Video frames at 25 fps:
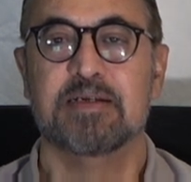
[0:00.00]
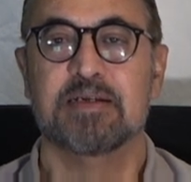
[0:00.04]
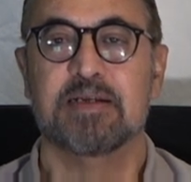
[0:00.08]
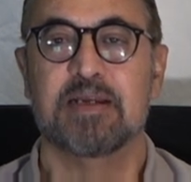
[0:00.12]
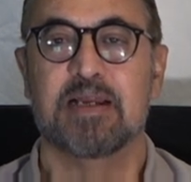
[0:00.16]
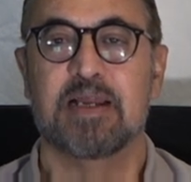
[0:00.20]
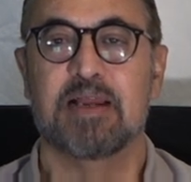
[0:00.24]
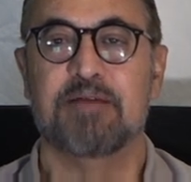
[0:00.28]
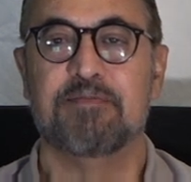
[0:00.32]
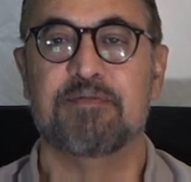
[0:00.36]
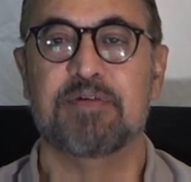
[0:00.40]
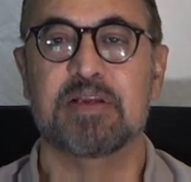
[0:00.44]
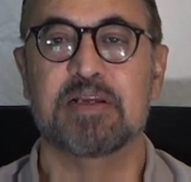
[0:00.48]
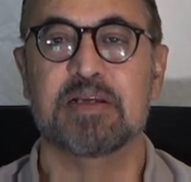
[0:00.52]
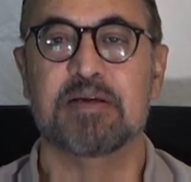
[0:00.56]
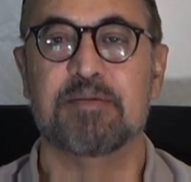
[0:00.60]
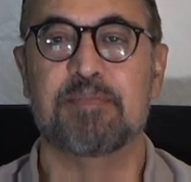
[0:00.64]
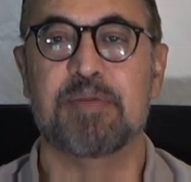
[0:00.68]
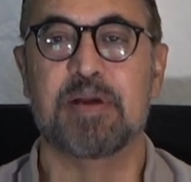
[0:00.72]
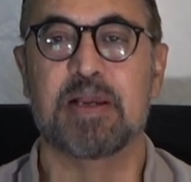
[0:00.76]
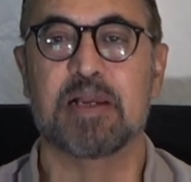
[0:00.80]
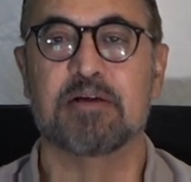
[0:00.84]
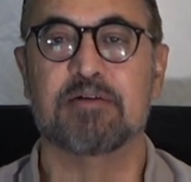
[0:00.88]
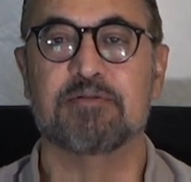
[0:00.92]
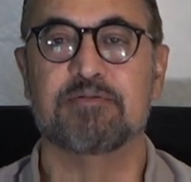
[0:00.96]
having a
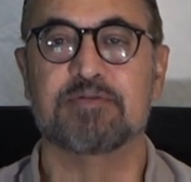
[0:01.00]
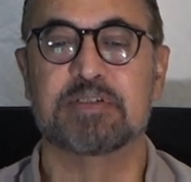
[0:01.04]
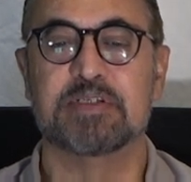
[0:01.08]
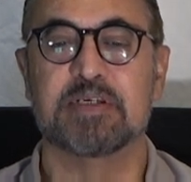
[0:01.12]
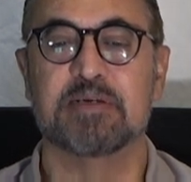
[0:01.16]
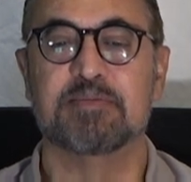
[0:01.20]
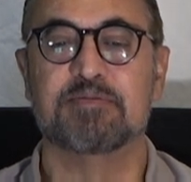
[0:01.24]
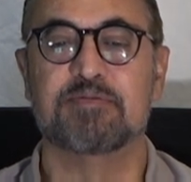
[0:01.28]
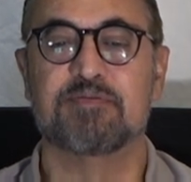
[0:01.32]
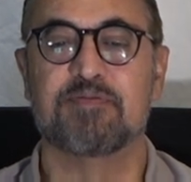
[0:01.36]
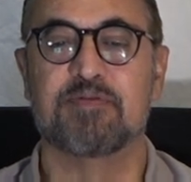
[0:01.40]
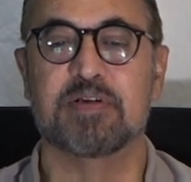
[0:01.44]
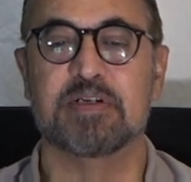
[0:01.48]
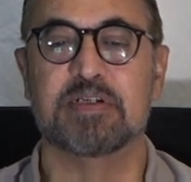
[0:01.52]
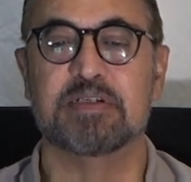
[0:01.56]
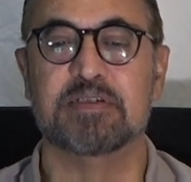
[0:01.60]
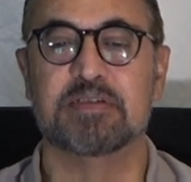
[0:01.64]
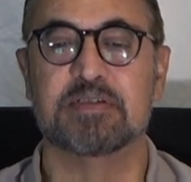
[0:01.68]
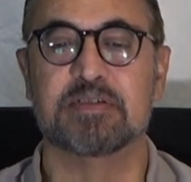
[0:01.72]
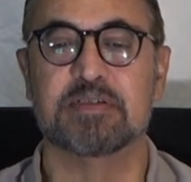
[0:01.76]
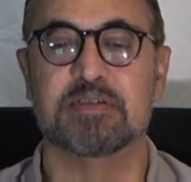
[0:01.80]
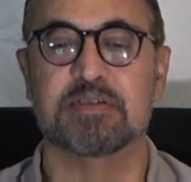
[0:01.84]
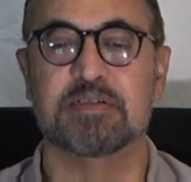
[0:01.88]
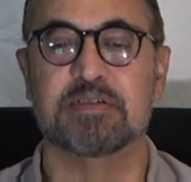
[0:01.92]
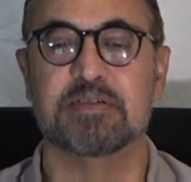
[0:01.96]
bag of chips for
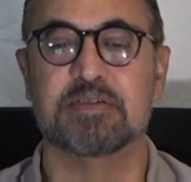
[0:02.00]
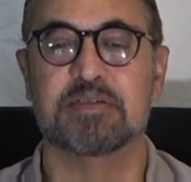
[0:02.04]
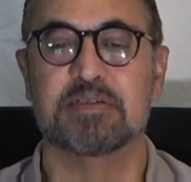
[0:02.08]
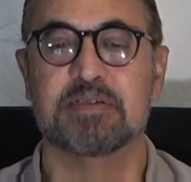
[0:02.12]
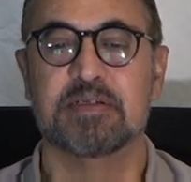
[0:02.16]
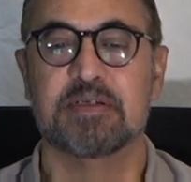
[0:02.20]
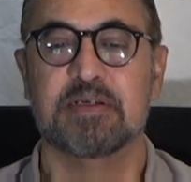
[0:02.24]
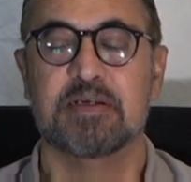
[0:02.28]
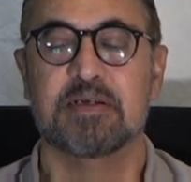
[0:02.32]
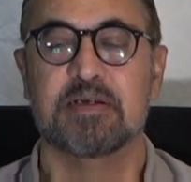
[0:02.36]
instance,